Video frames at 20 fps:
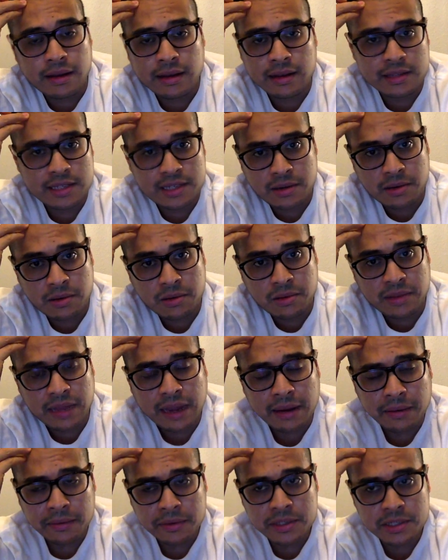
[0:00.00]
so
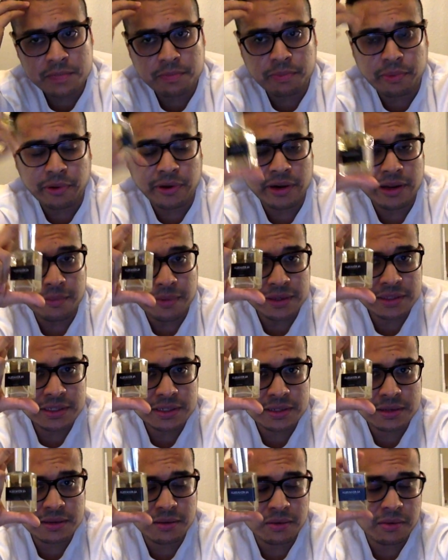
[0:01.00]
that was pretty
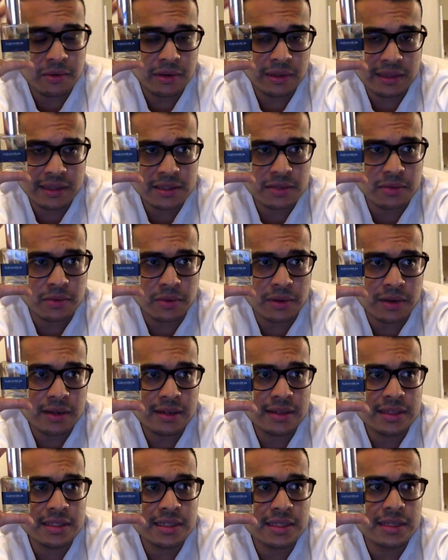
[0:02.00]
much what this
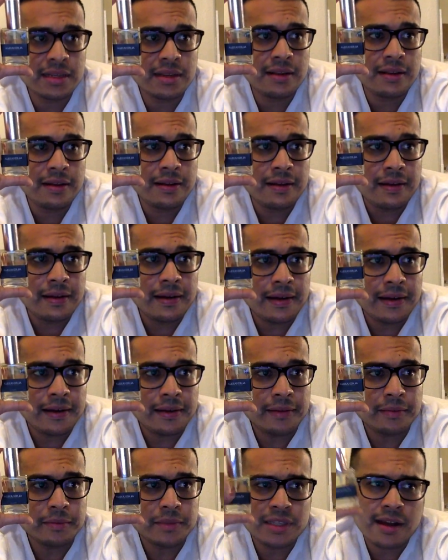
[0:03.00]
was.
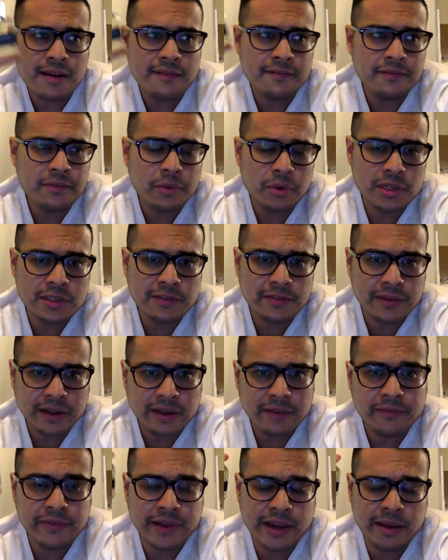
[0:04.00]
Tom Ford's
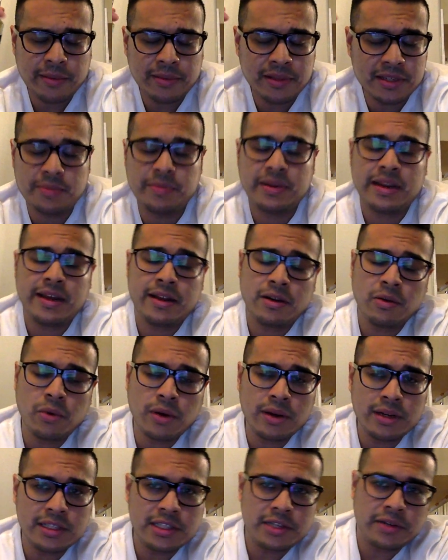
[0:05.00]
fucking fabulous. I mean, I don't
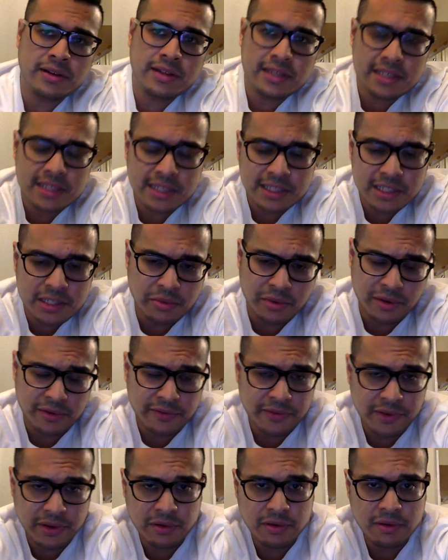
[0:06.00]
want to turn this into
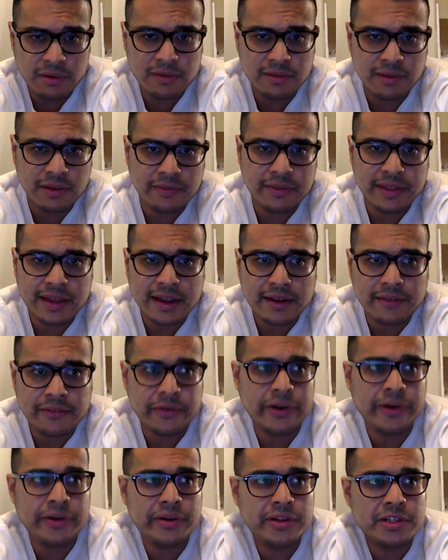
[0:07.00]
review of that
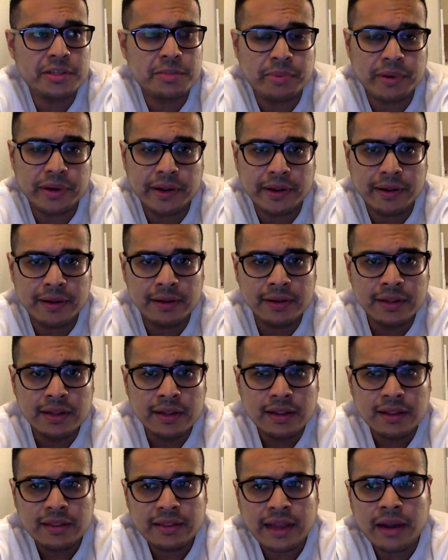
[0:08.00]
fragrance, but
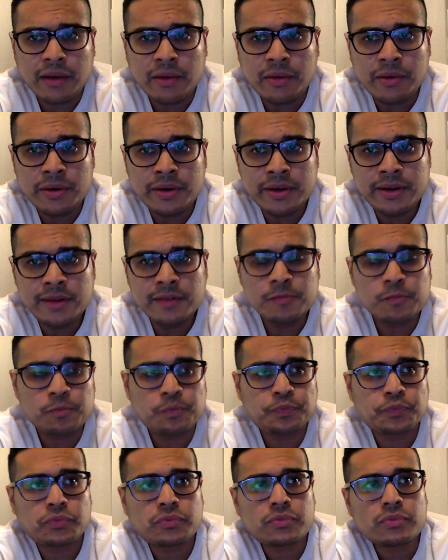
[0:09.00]
that one,
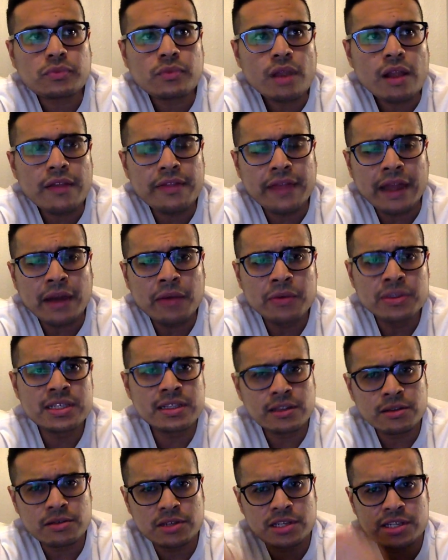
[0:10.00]
that one's
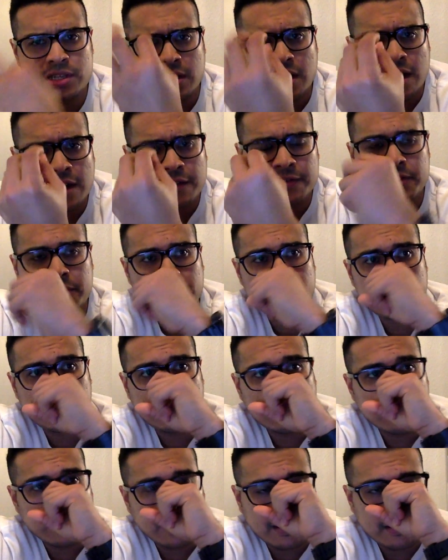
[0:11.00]
a little
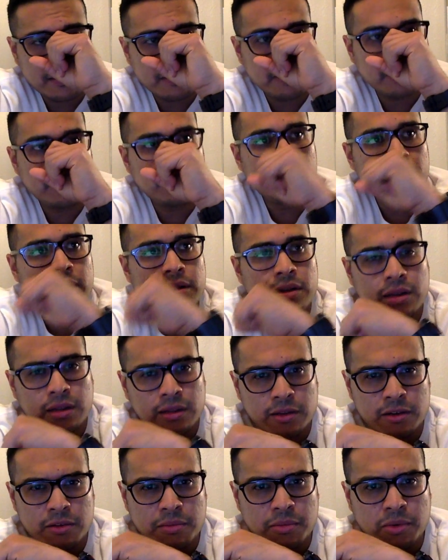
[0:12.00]
softer, a
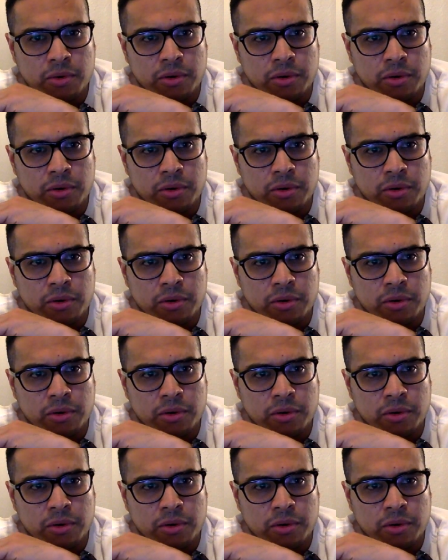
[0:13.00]
little